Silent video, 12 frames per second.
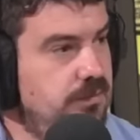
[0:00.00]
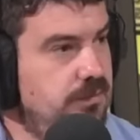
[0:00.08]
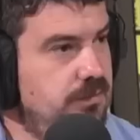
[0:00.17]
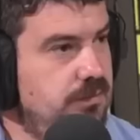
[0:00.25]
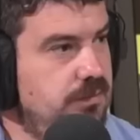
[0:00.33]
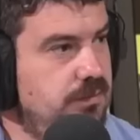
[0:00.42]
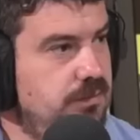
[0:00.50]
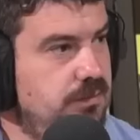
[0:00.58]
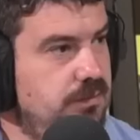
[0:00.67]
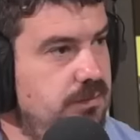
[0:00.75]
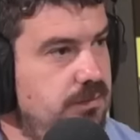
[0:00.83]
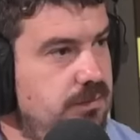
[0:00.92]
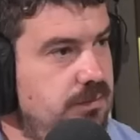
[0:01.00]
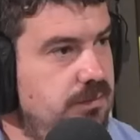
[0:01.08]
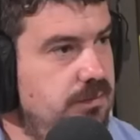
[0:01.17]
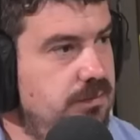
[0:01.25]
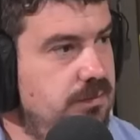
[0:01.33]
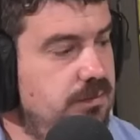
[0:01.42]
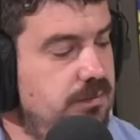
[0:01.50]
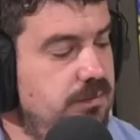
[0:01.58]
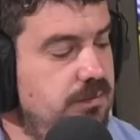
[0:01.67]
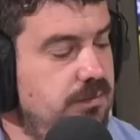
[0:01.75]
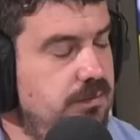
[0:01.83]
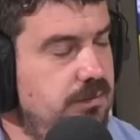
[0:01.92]

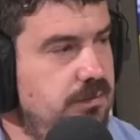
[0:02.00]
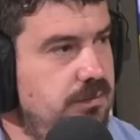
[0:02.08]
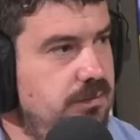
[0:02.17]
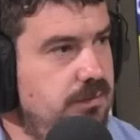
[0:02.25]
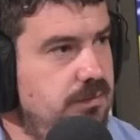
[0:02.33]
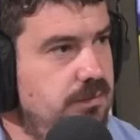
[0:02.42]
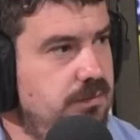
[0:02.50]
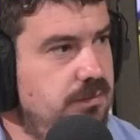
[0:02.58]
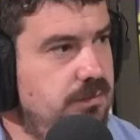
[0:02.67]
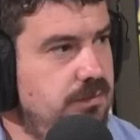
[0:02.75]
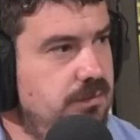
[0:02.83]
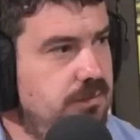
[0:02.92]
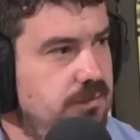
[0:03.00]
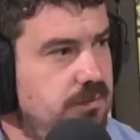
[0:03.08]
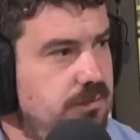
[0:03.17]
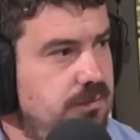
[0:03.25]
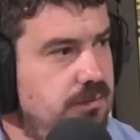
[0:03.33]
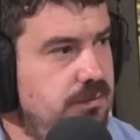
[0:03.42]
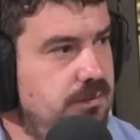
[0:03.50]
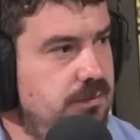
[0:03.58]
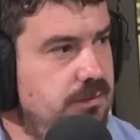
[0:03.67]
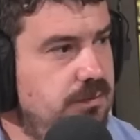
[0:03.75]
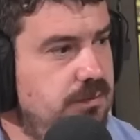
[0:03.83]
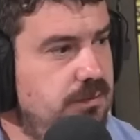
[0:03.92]

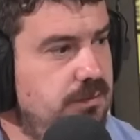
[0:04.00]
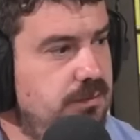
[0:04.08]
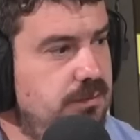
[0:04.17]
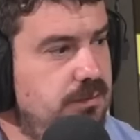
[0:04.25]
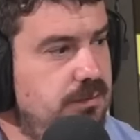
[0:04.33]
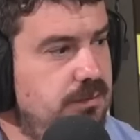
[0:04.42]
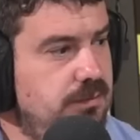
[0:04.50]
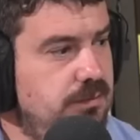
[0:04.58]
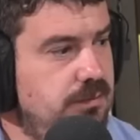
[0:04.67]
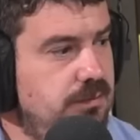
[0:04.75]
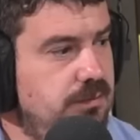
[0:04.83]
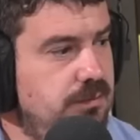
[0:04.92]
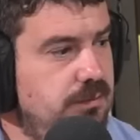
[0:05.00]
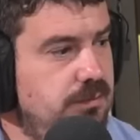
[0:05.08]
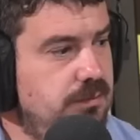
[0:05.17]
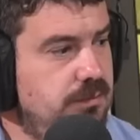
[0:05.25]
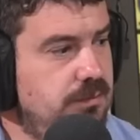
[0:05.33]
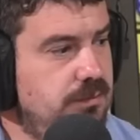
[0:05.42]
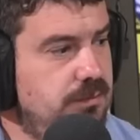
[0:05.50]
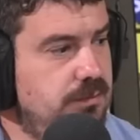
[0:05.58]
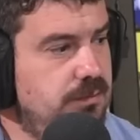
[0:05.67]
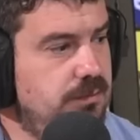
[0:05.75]
(silent)